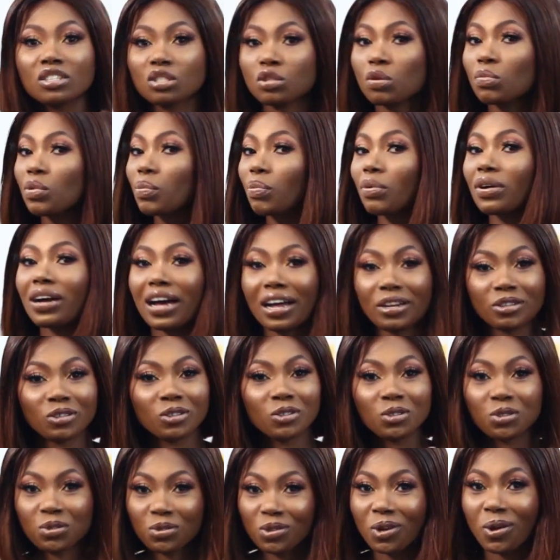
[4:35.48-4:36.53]
Some people
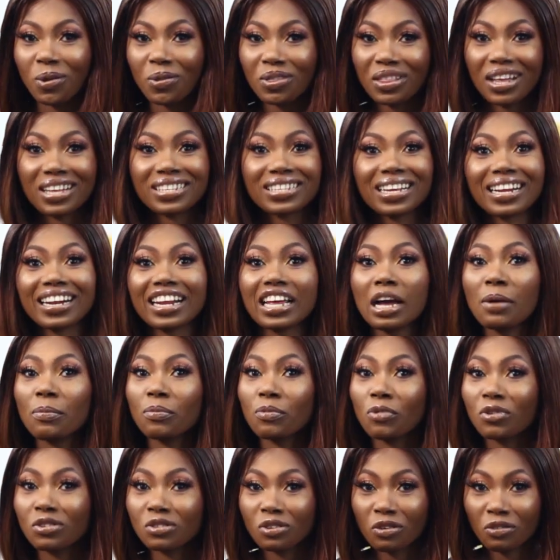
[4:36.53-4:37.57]
cannot do all that, and I
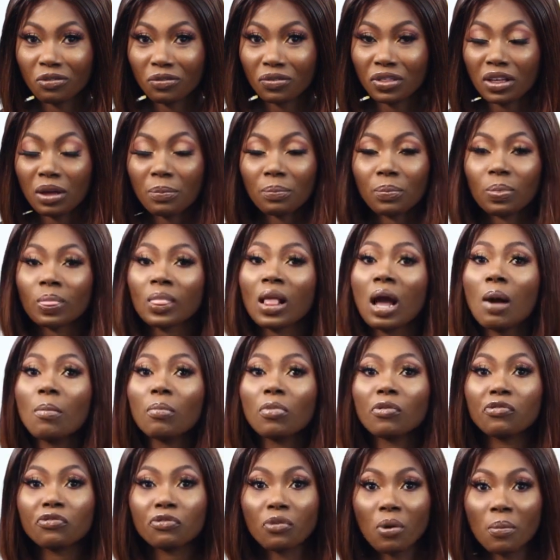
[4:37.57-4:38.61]
am one of them.
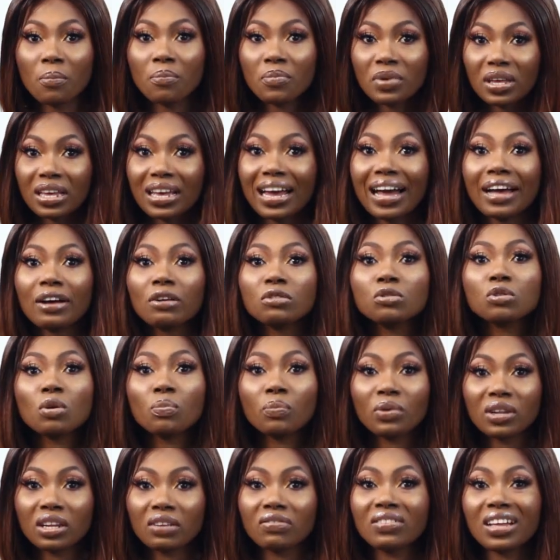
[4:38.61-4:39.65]
But for me, I also
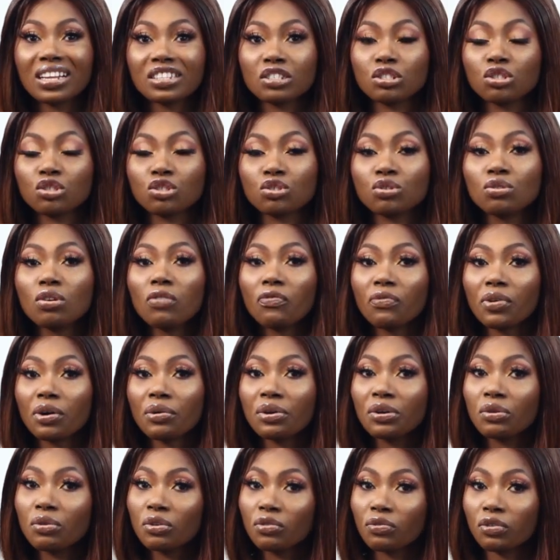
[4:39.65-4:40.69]
believe that it's not
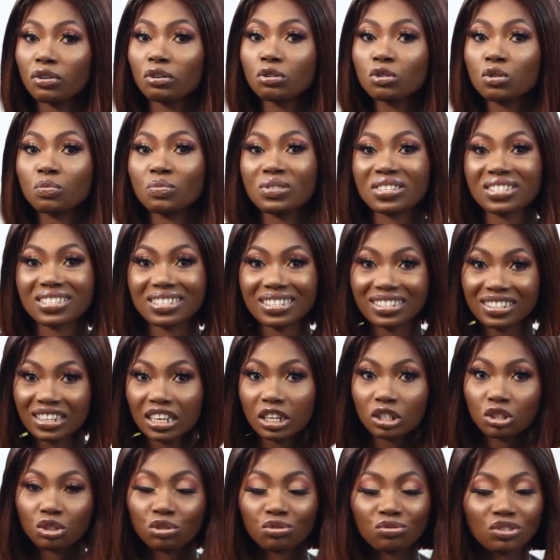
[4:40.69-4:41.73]
very good for you to be
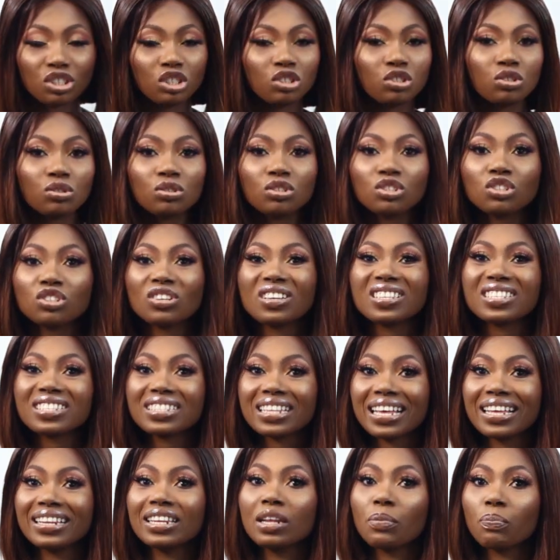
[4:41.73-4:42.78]
sedentary. You shouldn't just
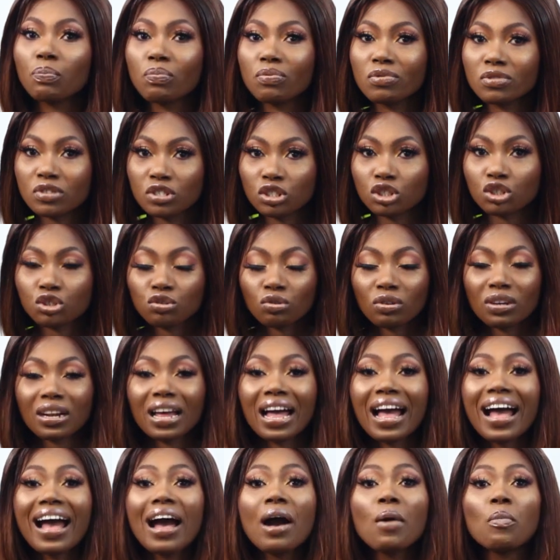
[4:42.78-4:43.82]
stay in a position.
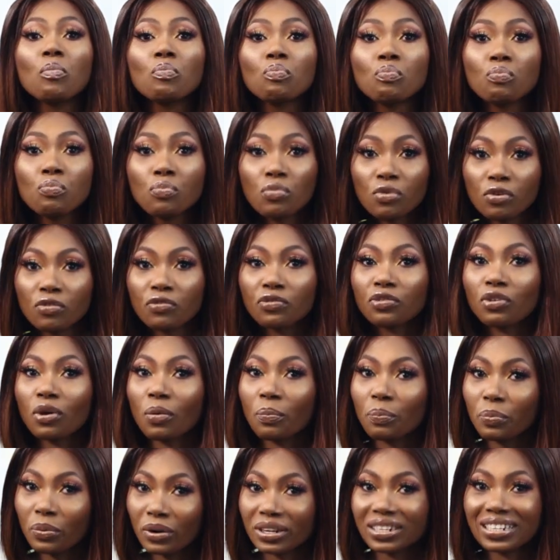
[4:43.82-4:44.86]
Move
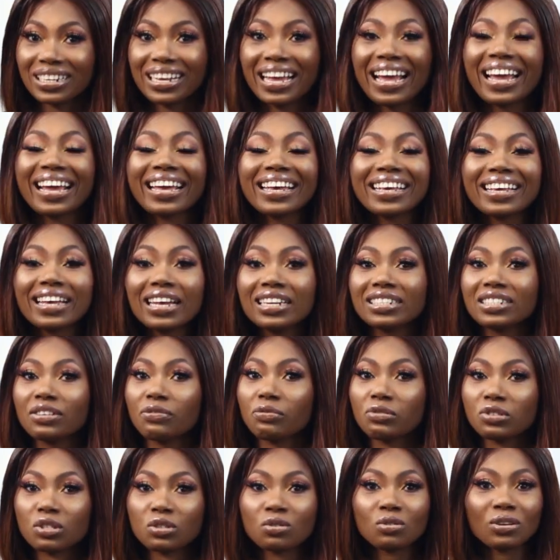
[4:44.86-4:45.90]
your body, engage
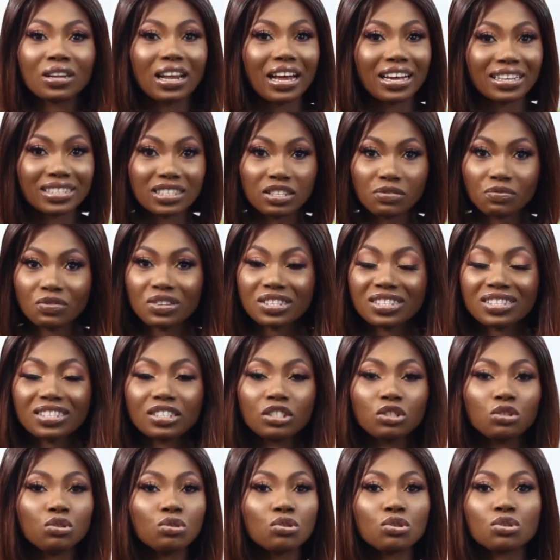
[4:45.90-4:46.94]
in physical
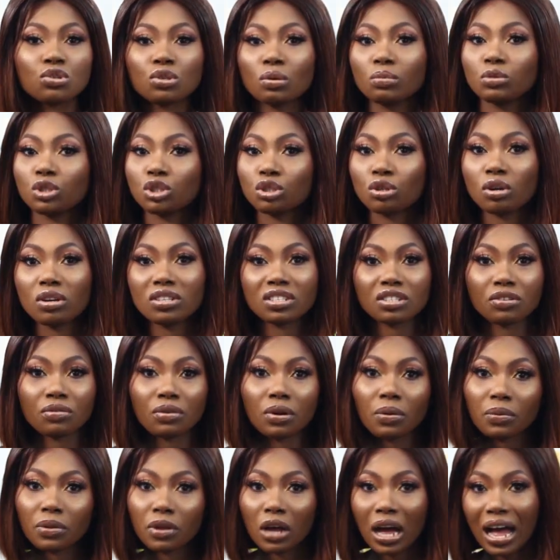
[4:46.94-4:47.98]
activity, do some chores
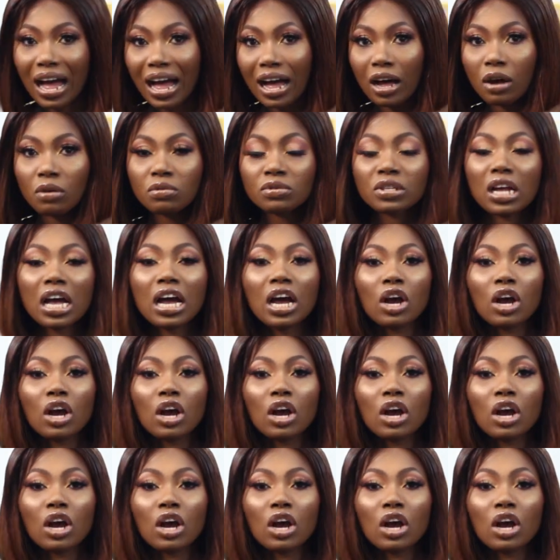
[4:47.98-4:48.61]
around the house,